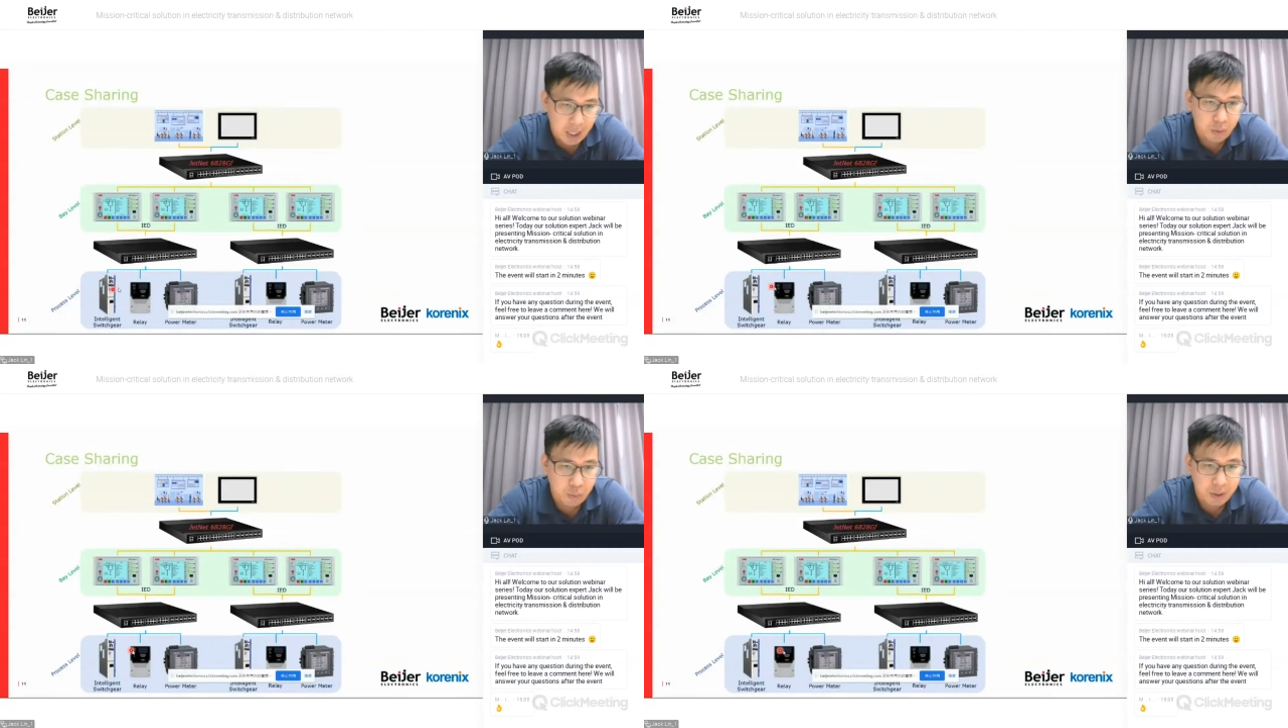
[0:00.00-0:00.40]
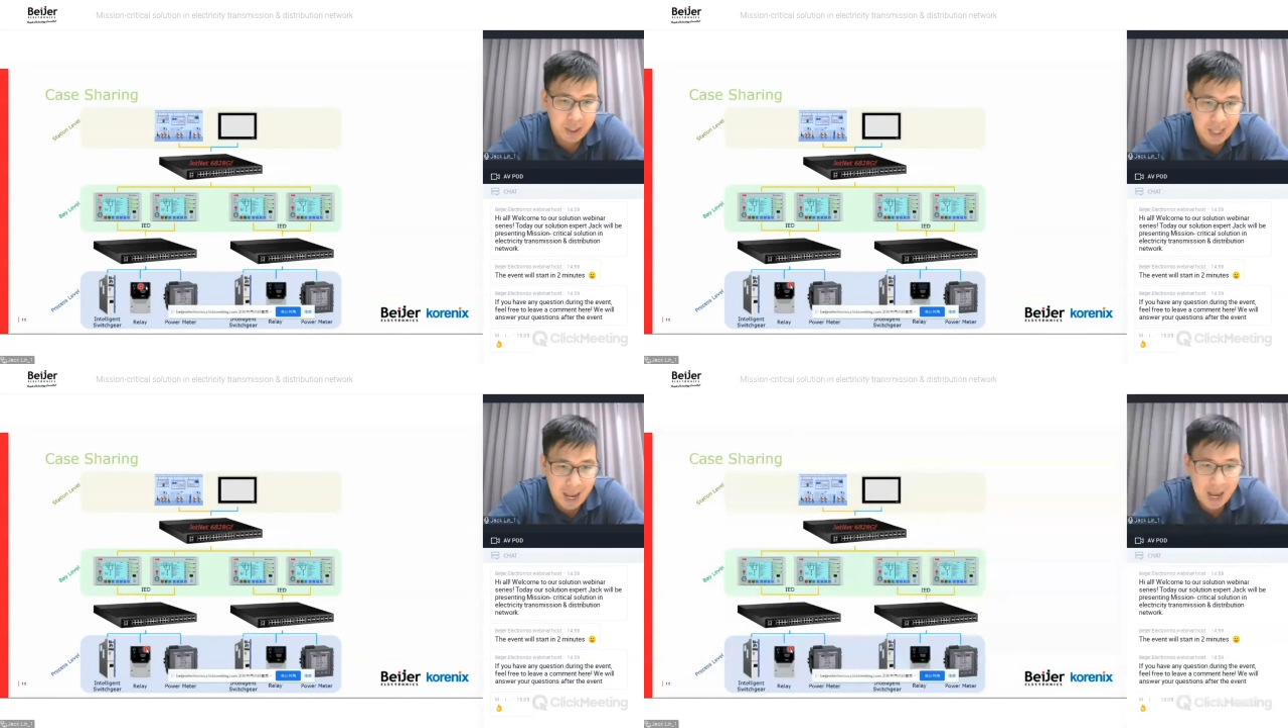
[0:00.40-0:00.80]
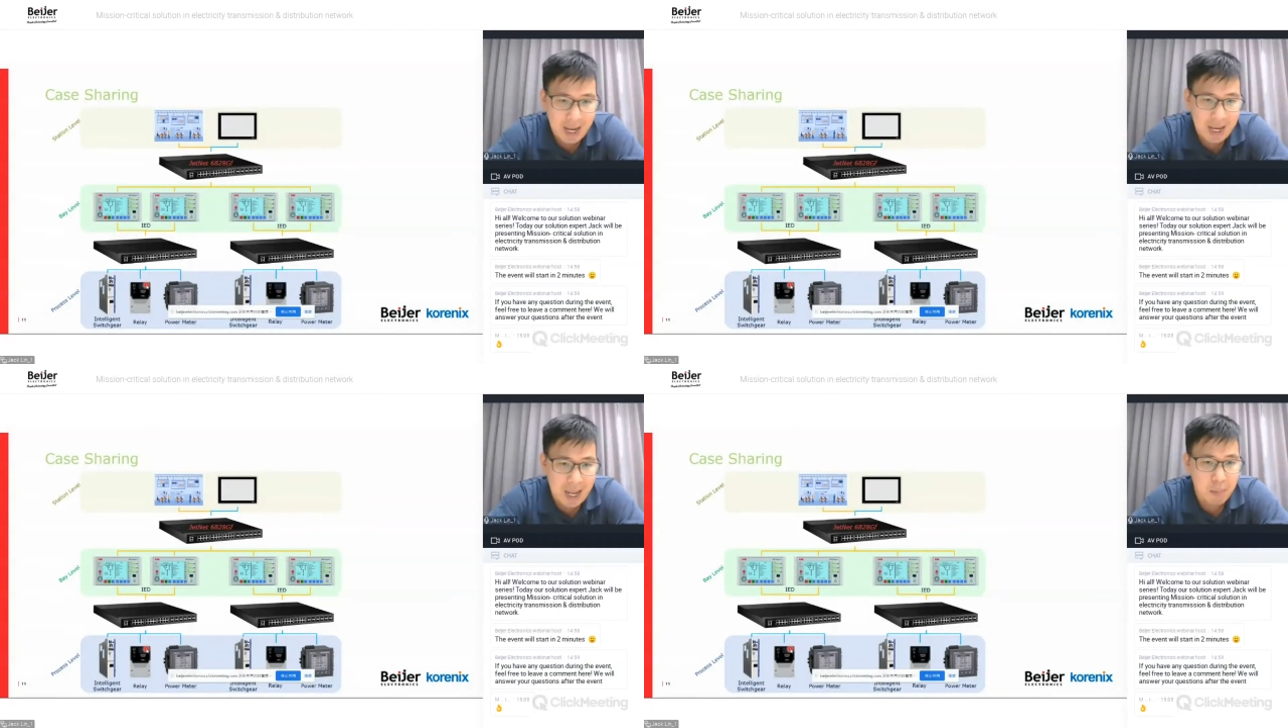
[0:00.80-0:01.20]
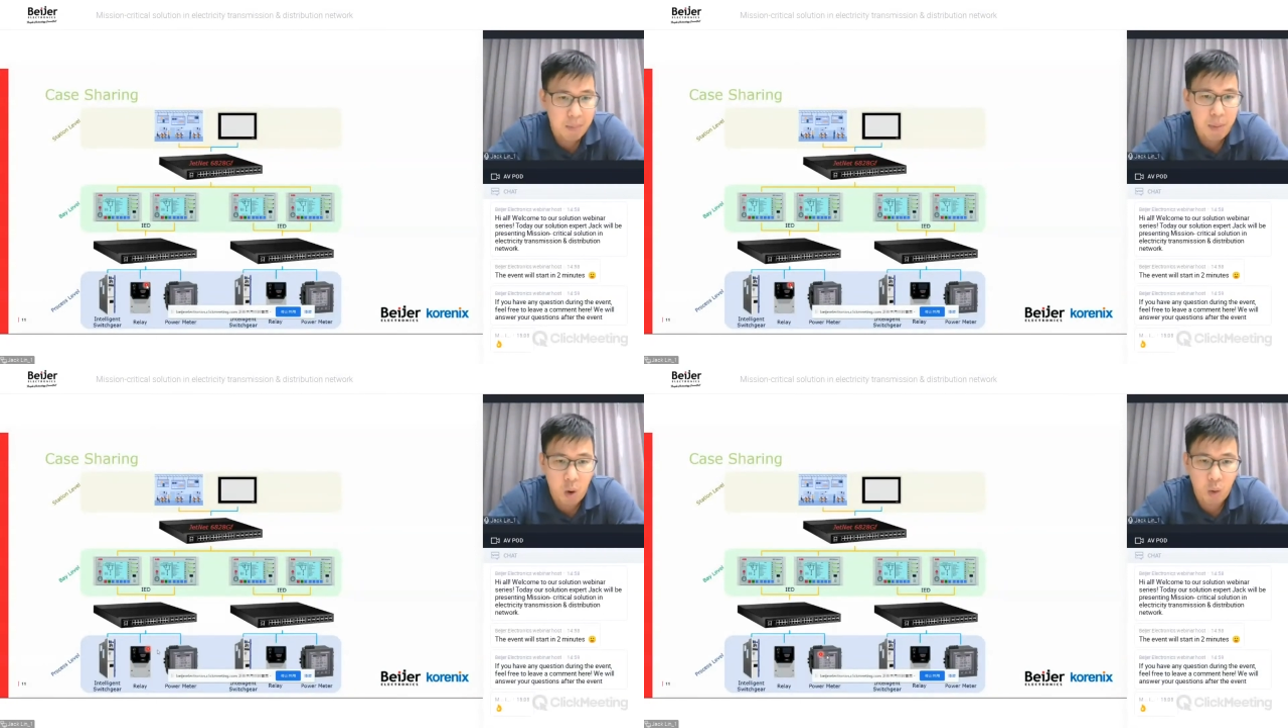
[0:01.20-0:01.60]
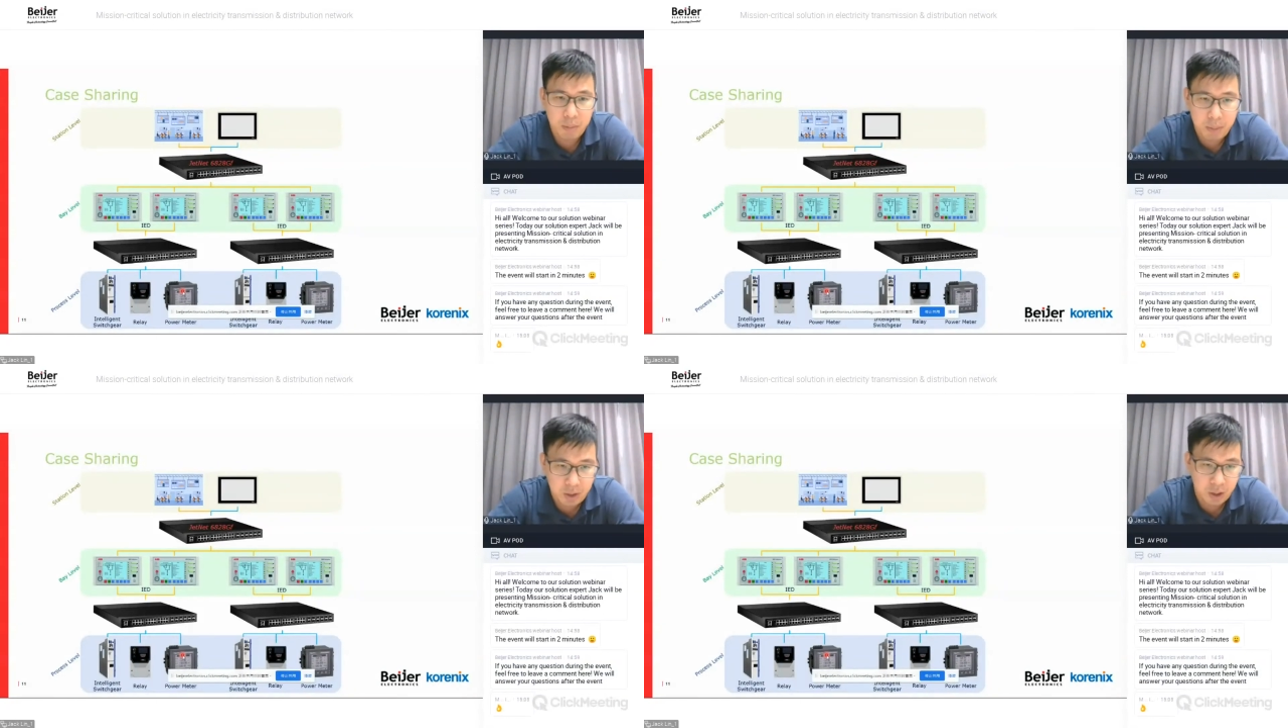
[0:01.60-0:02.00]
and relay and power
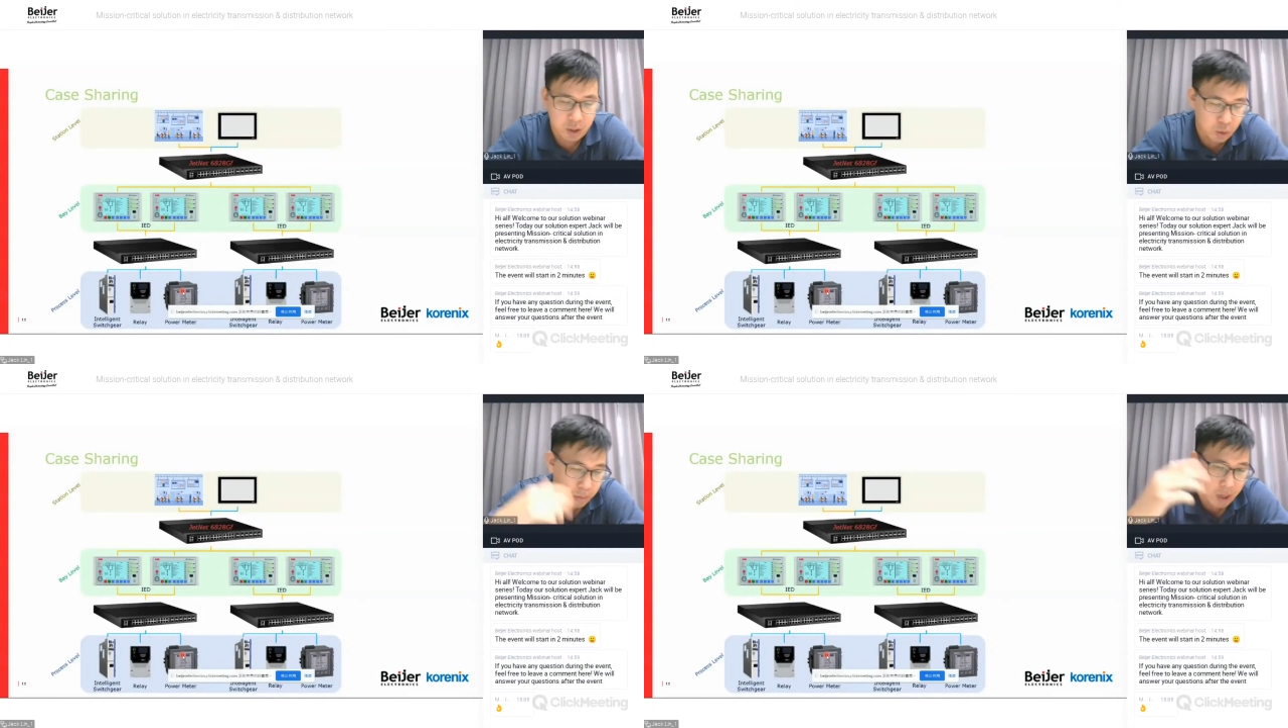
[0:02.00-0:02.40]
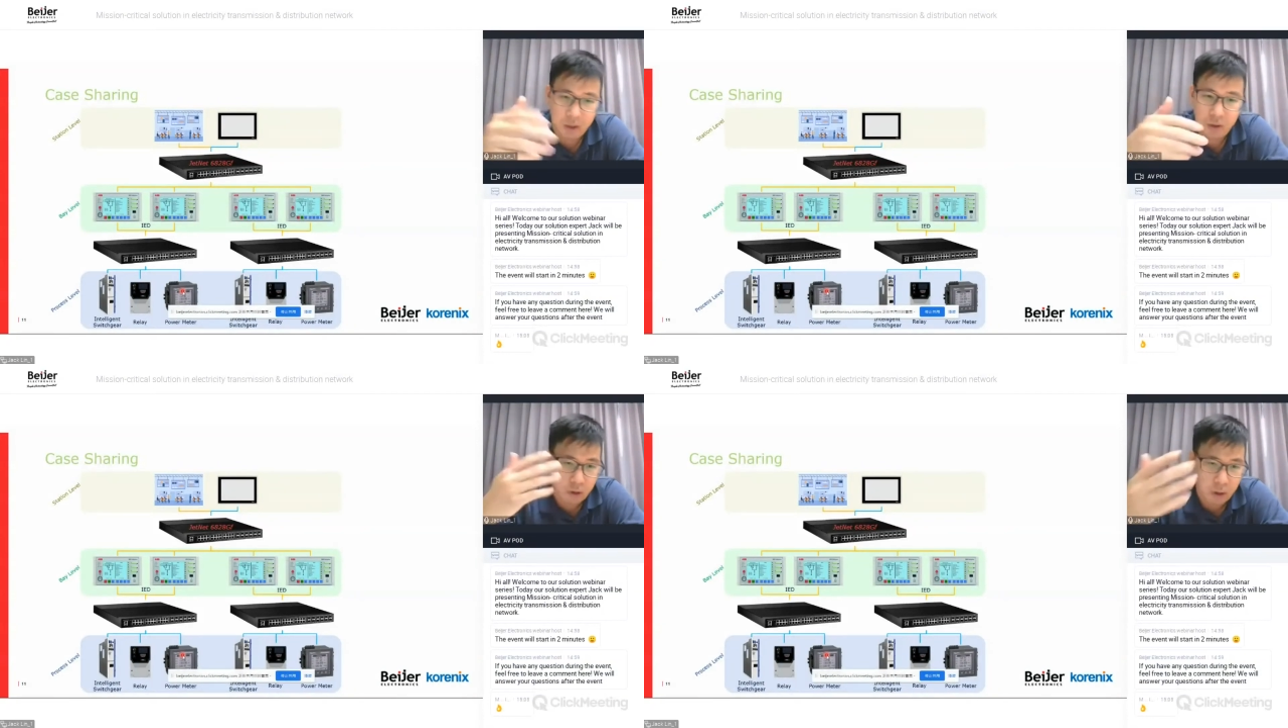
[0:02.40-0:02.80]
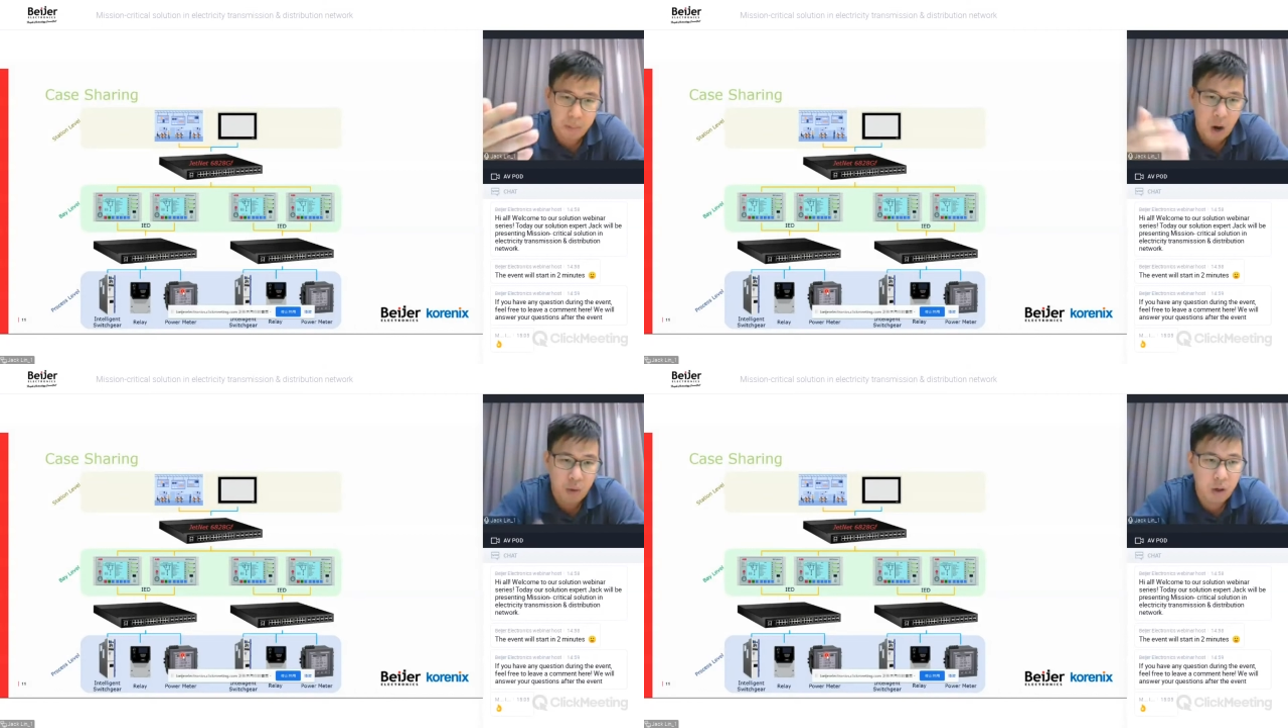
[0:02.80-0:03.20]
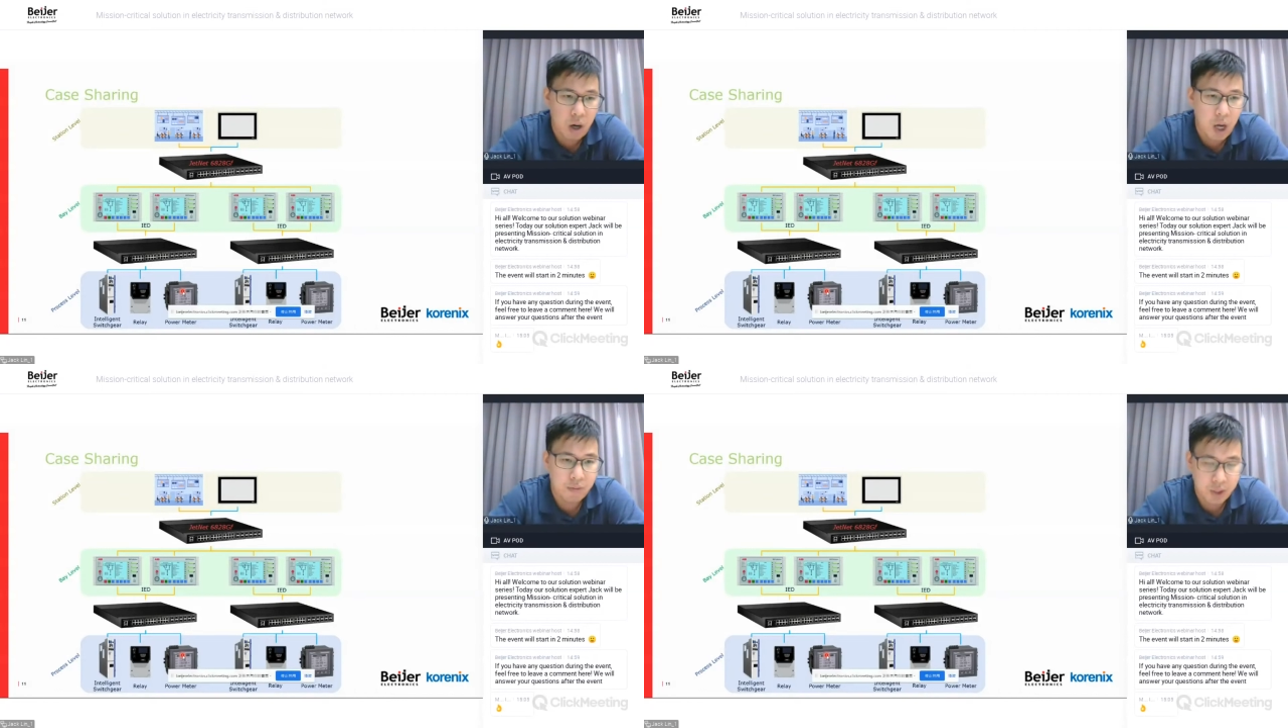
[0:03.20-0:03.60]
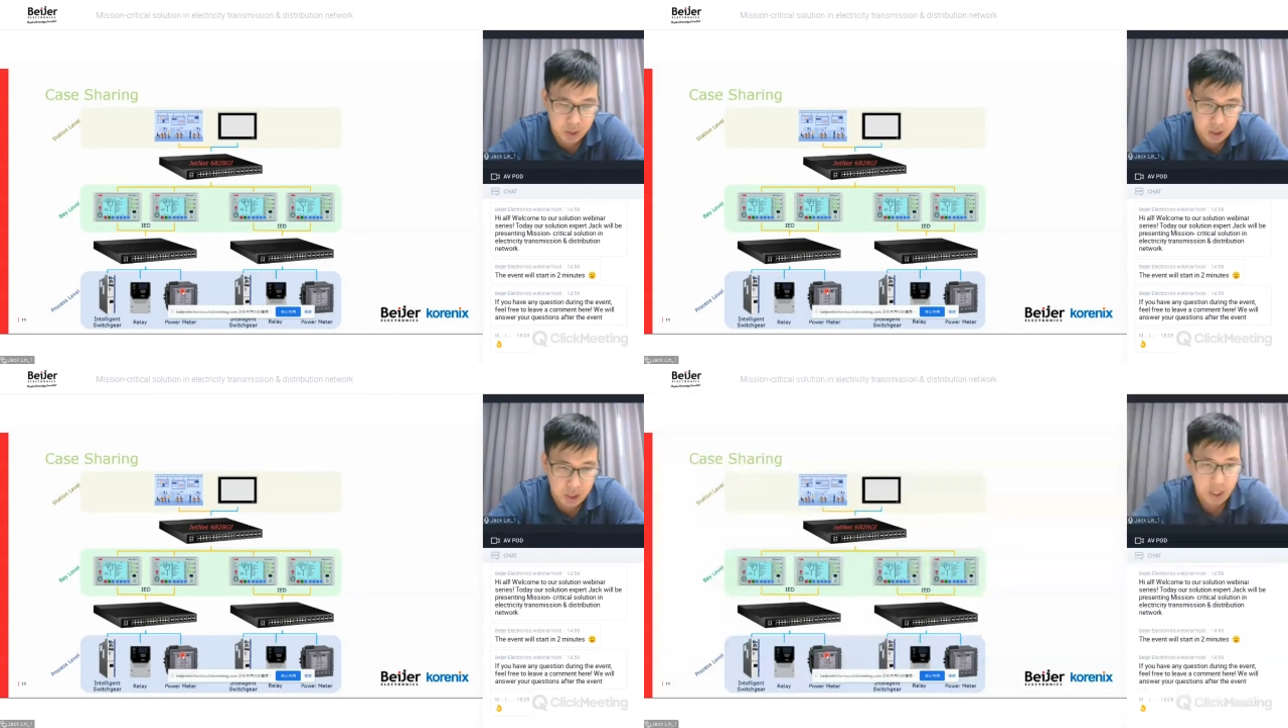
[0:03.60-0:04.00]
meter to monitor the power,
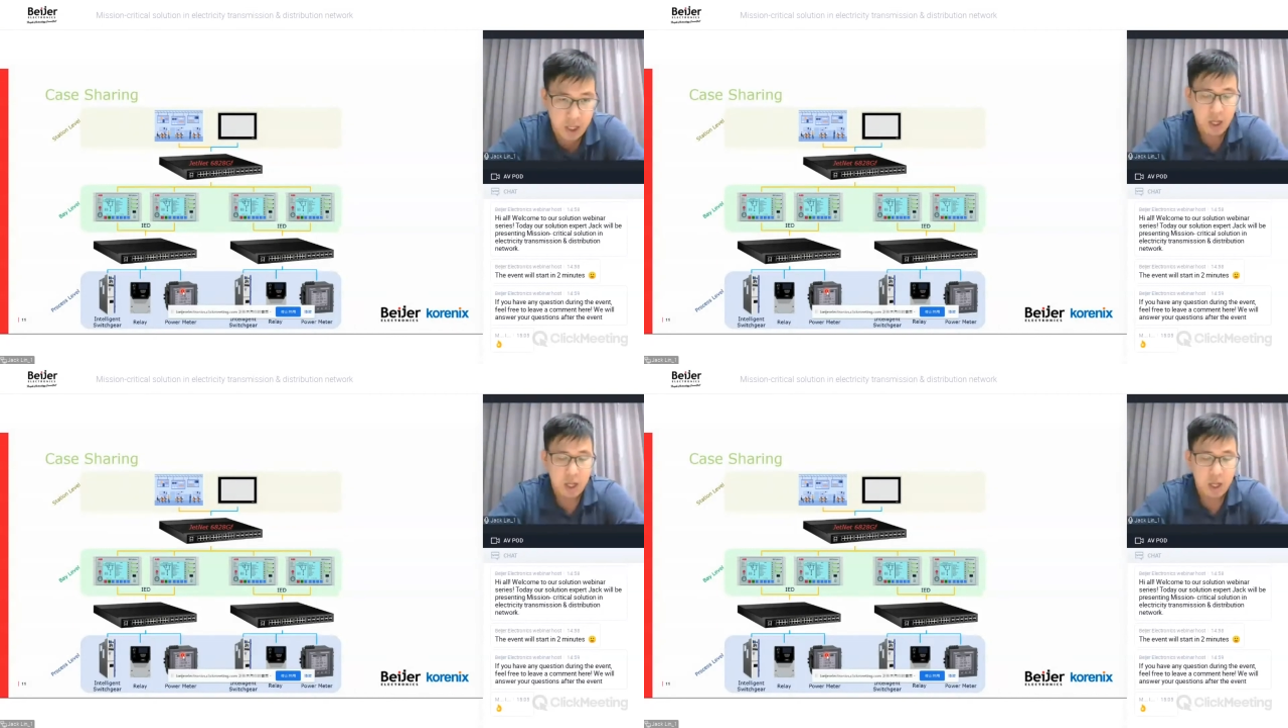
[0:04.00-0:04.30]
obviously.